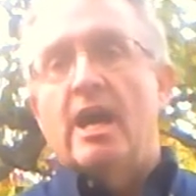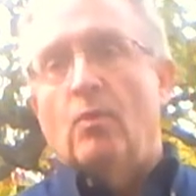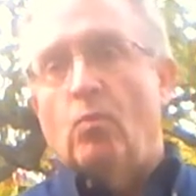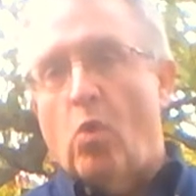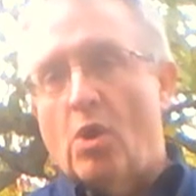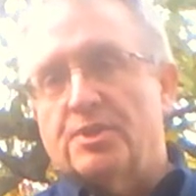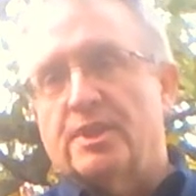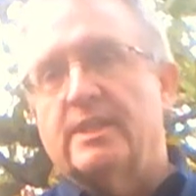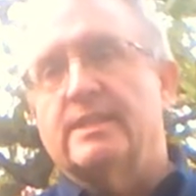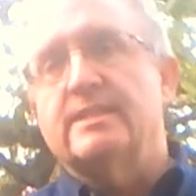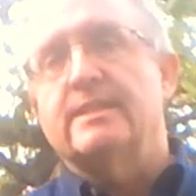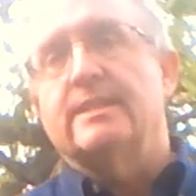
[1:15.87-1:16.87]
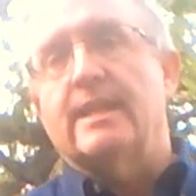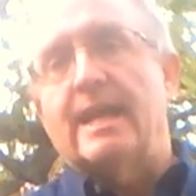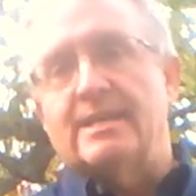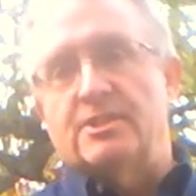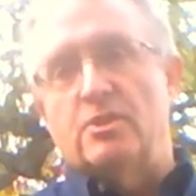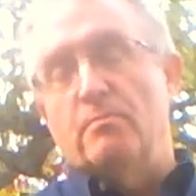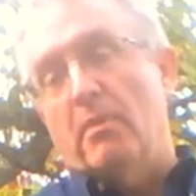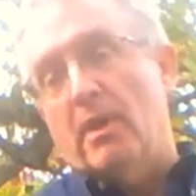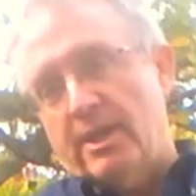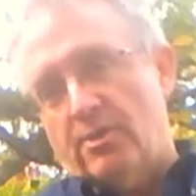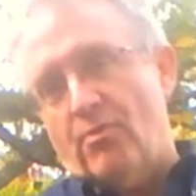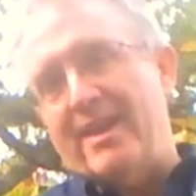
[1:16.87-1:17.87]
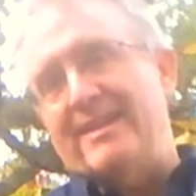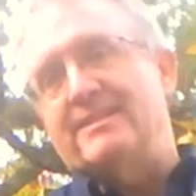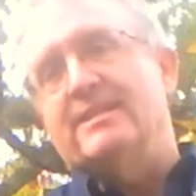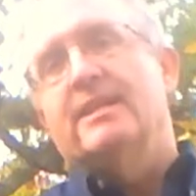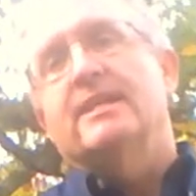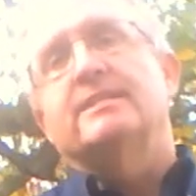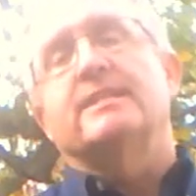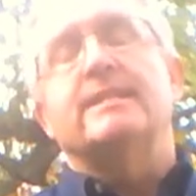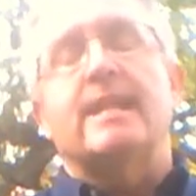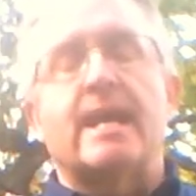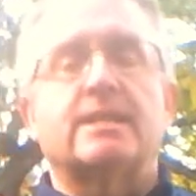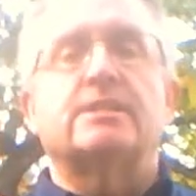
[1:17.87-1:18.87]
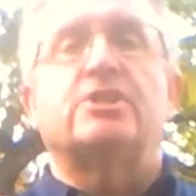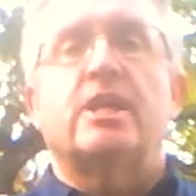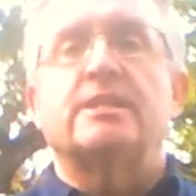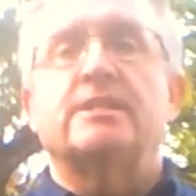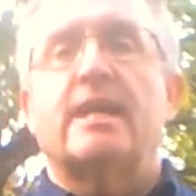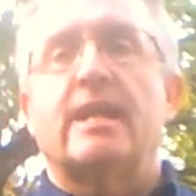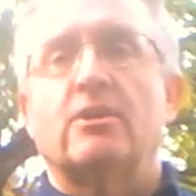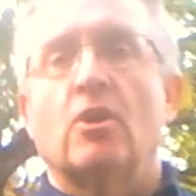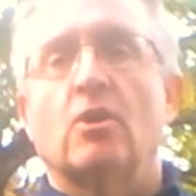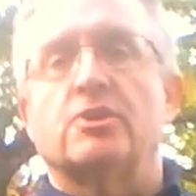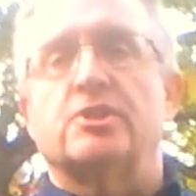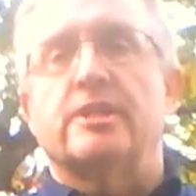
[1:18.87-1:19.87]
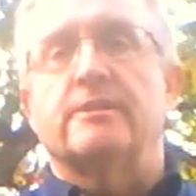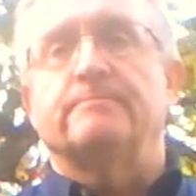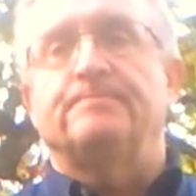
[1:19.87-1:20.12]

and what to consider as you migrate to next-gen technology.